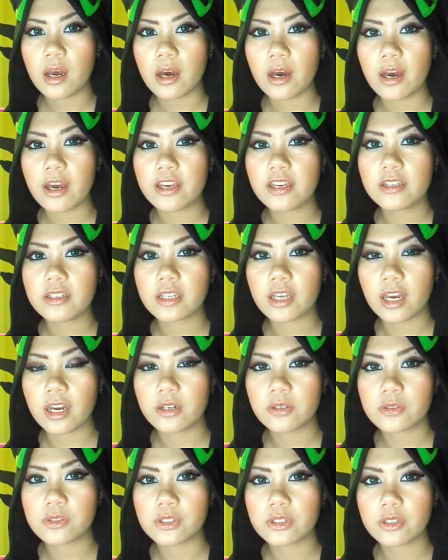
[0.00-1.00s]
I
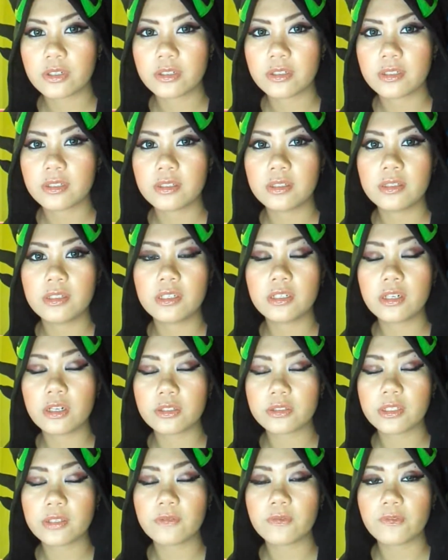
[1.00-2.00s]
encountered the
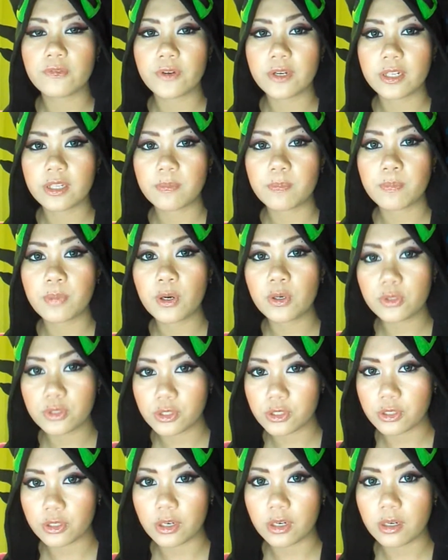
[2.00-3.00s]
Golden Freddy
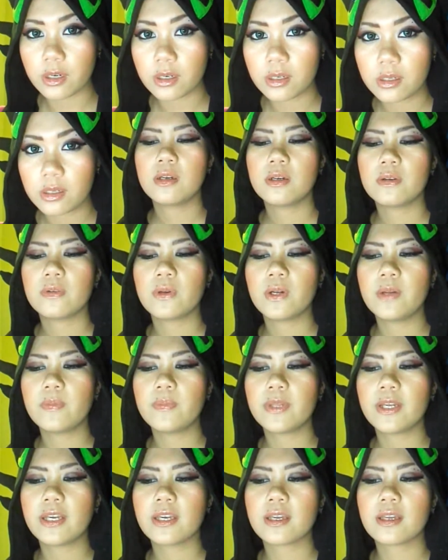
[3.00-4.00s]
poster. Well,
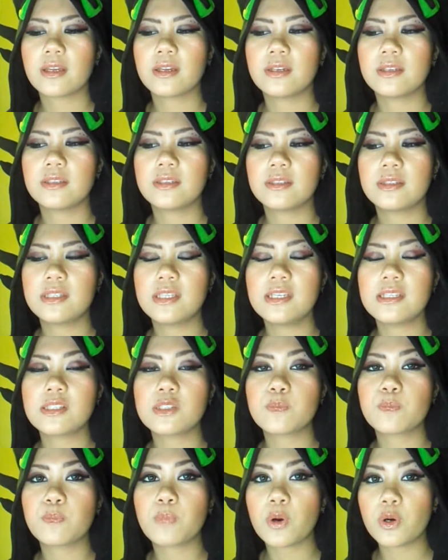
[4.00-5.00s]
I'm like, this
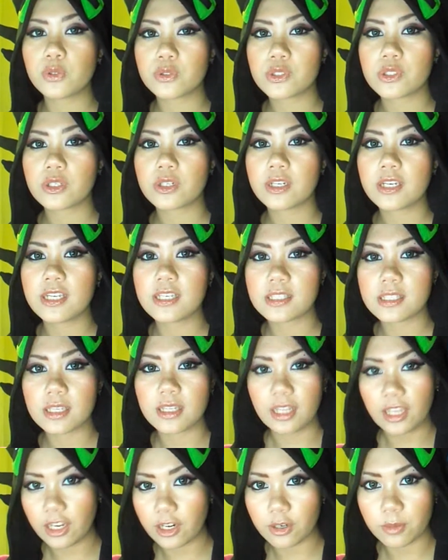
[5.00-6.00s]
poster
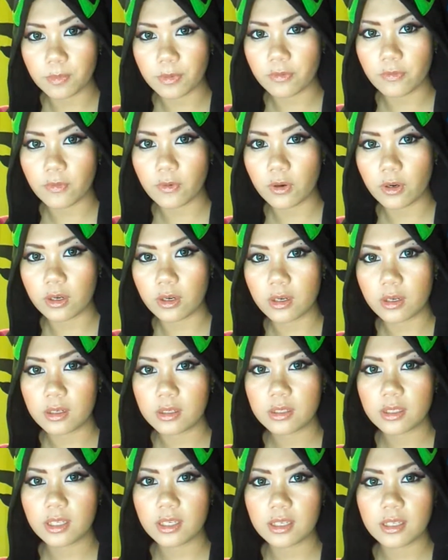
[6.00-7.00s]
isn't here before.
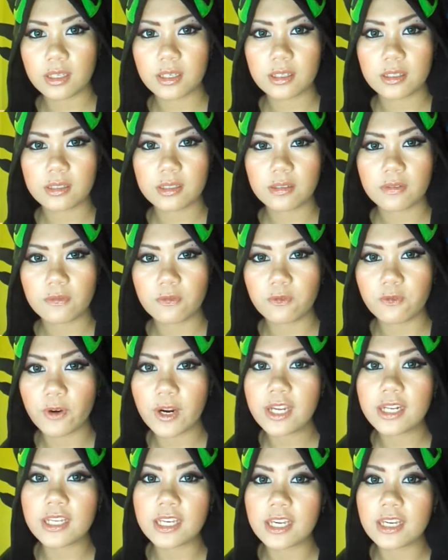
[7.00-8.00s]
Like,
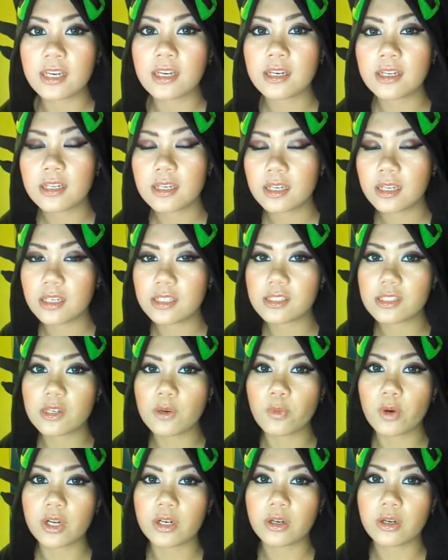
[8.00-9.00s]
Freddy is the
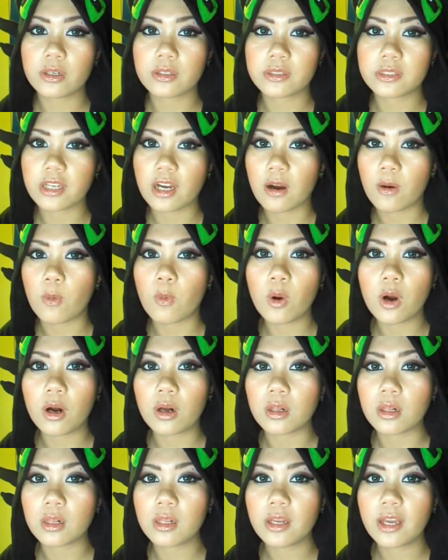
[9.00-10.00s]
one on that
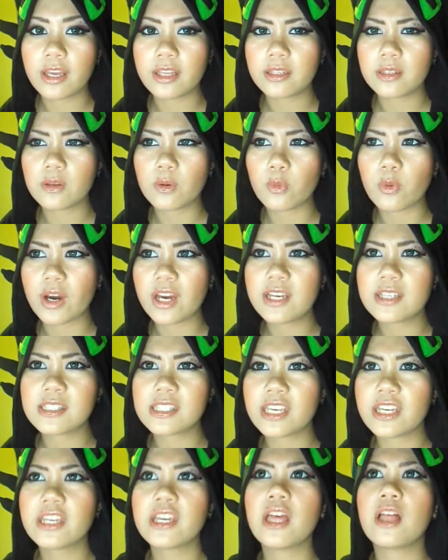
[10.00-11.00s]
wall, and why is
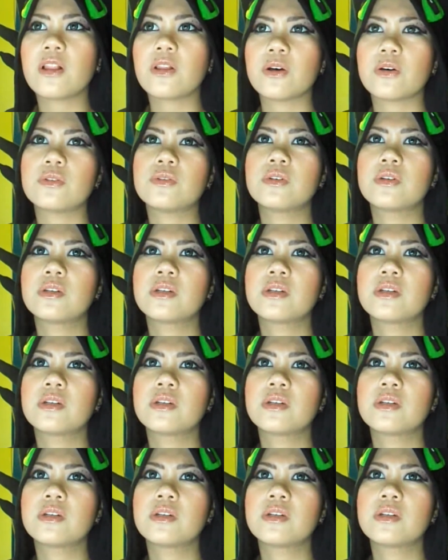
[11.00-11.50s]
he yellow?